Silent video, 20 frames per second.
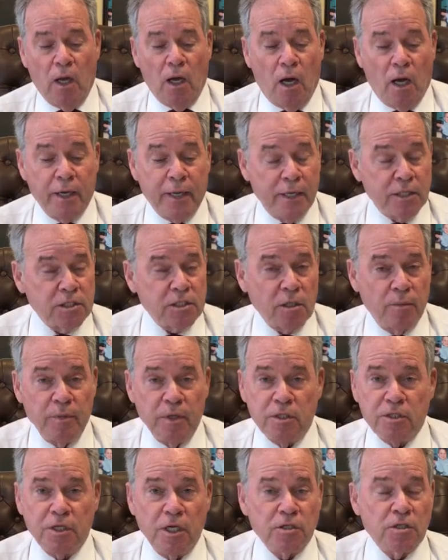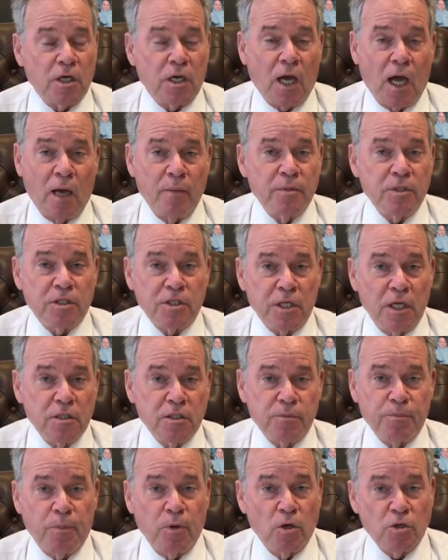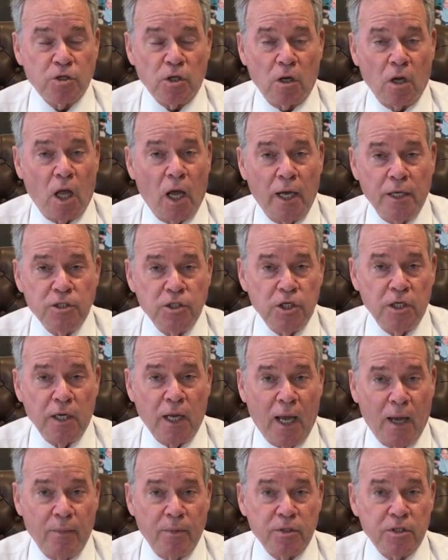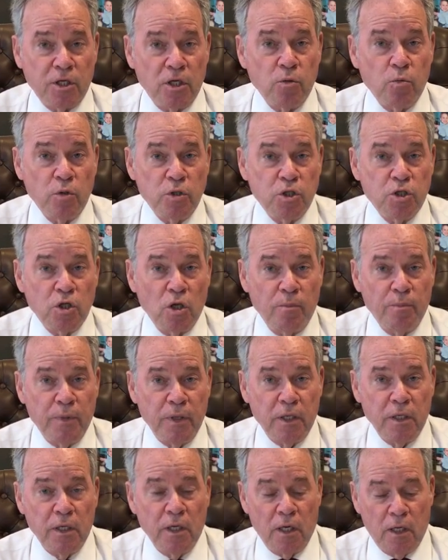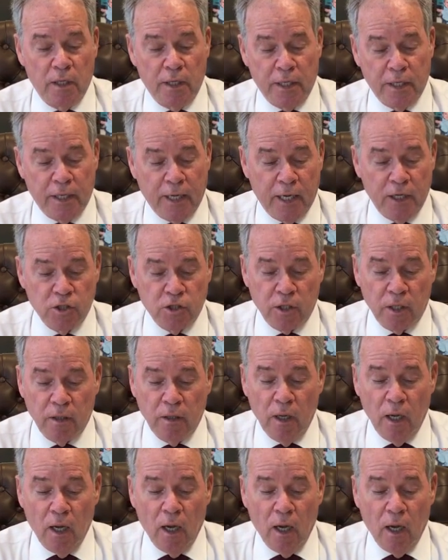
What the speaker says: Again, some of these things are common sense personal hygiene habits that we should be engaged in.